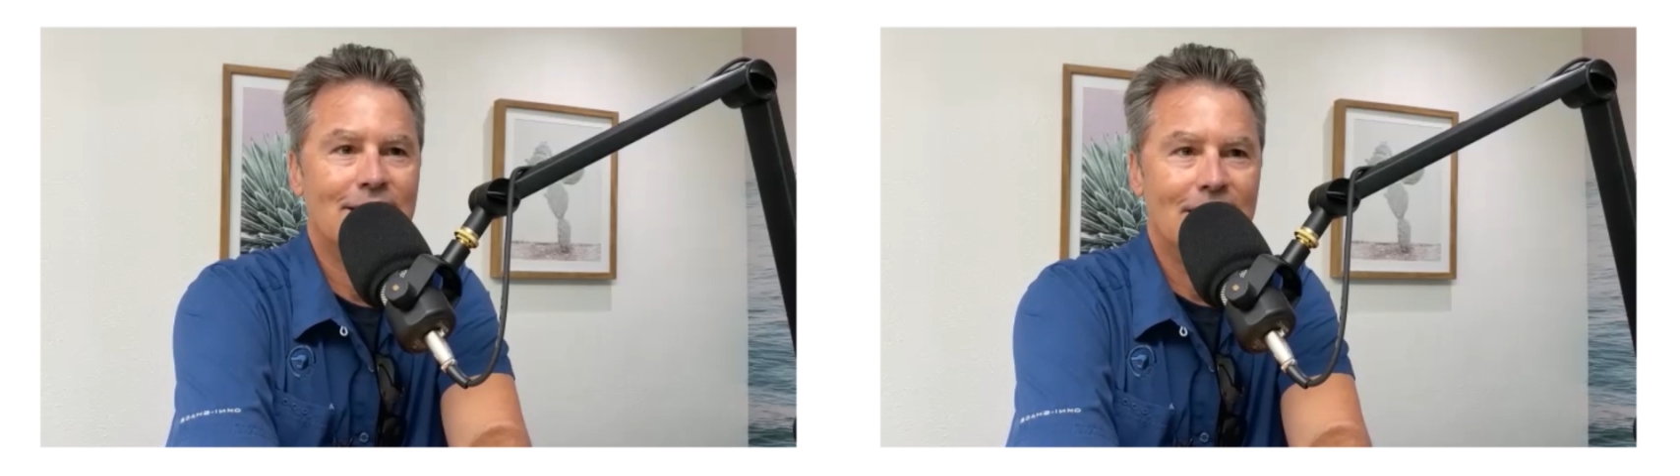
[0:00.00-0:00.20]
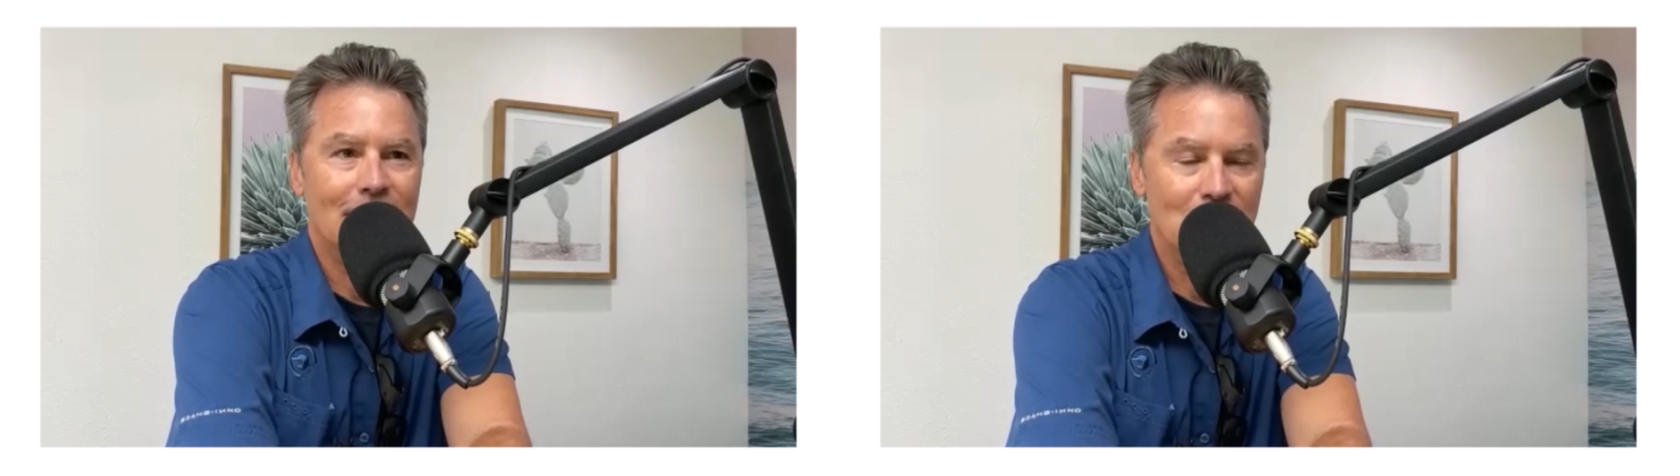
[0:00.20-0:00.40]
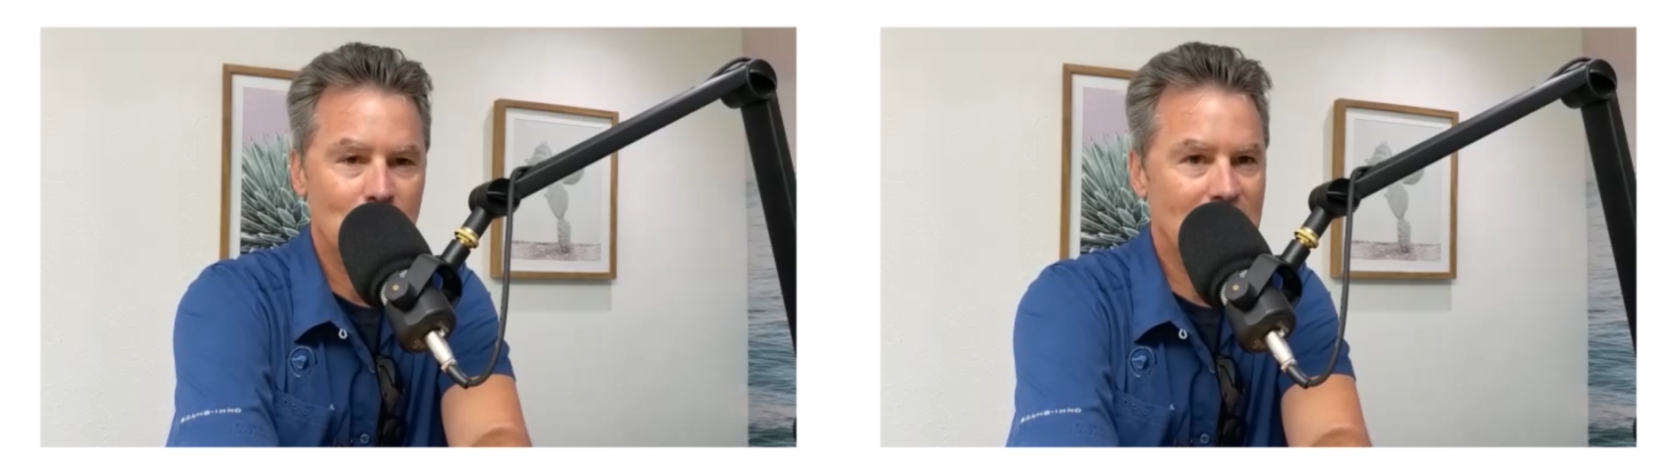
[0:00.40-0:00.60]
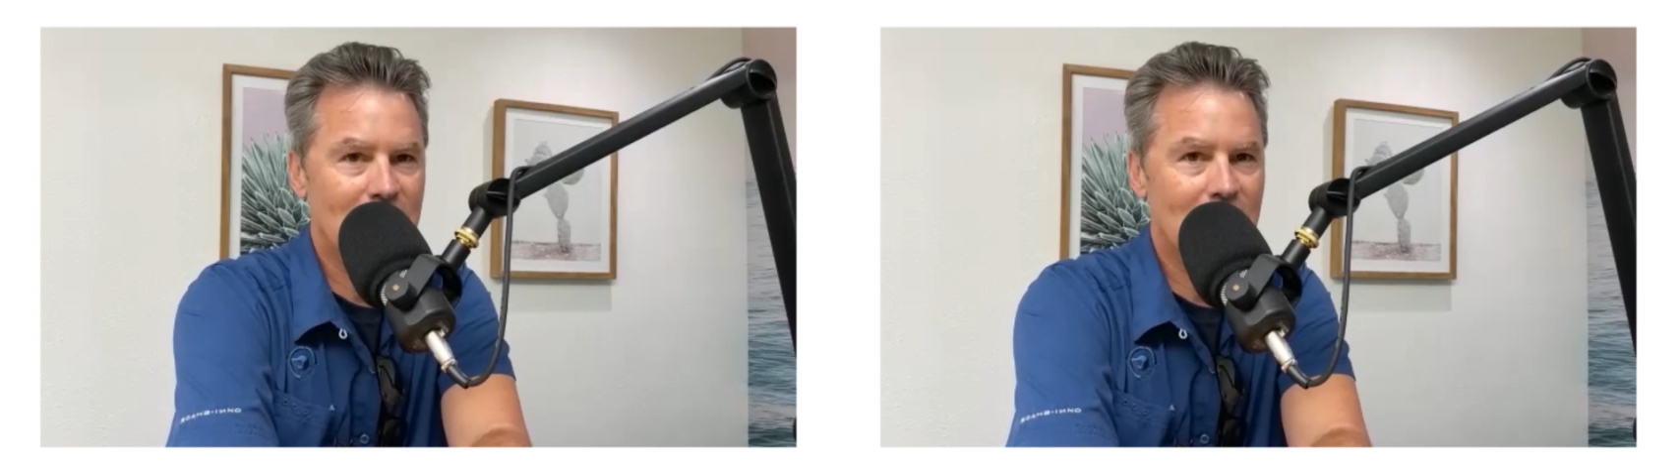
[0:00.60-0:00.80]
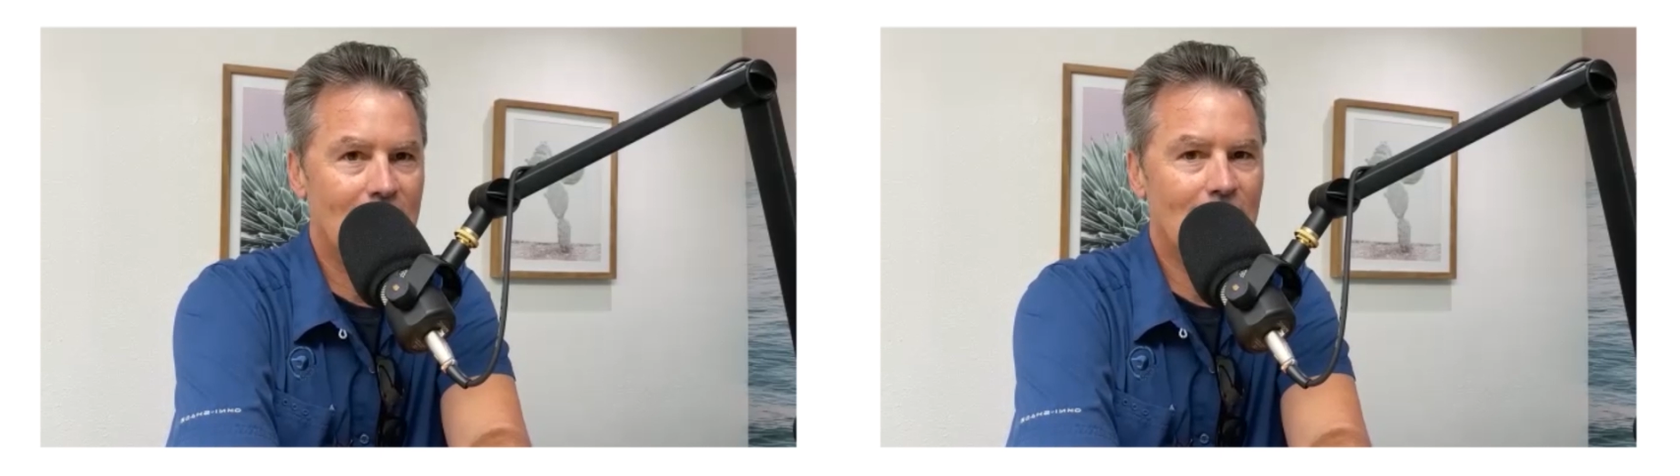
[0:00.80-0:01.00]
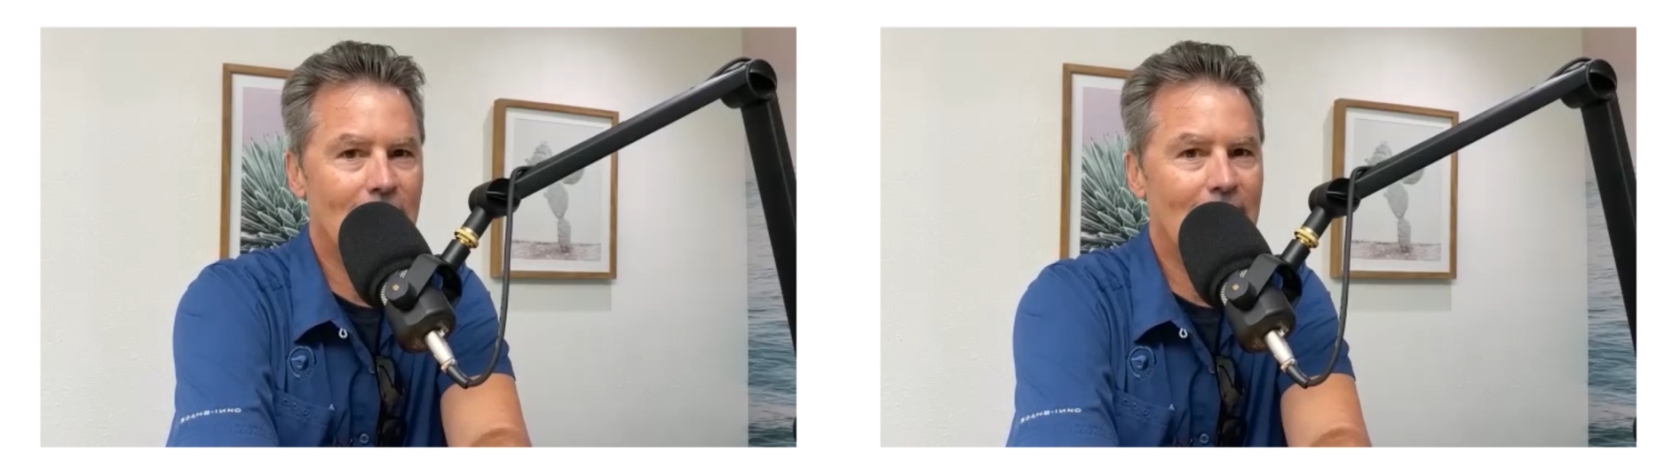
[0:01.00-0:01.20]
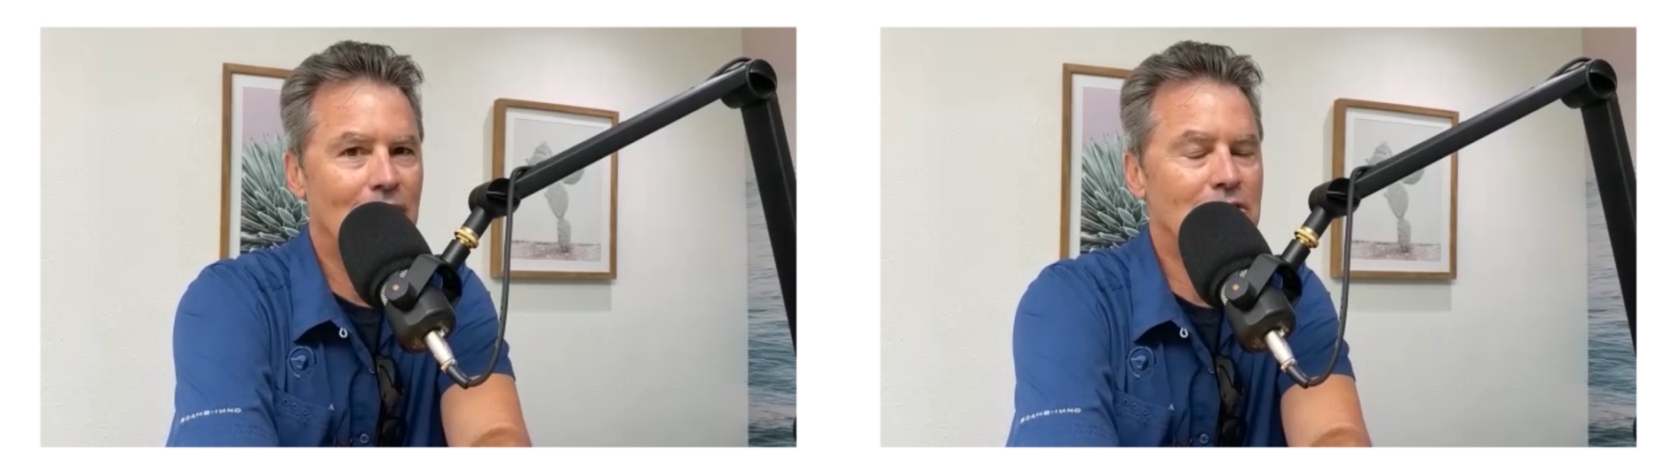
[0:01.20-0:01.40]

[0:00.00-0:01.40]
And this was in Colorado,